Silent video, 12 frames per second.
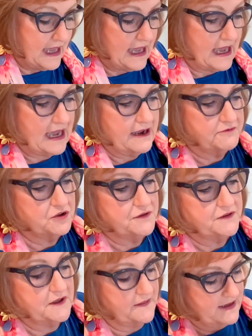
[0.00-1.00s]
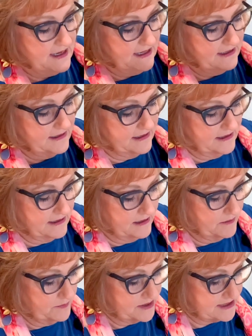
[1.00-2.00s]
After you've done that,
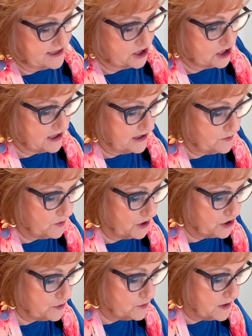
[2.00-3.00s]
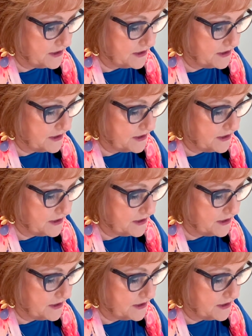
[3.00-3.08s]
position it where you want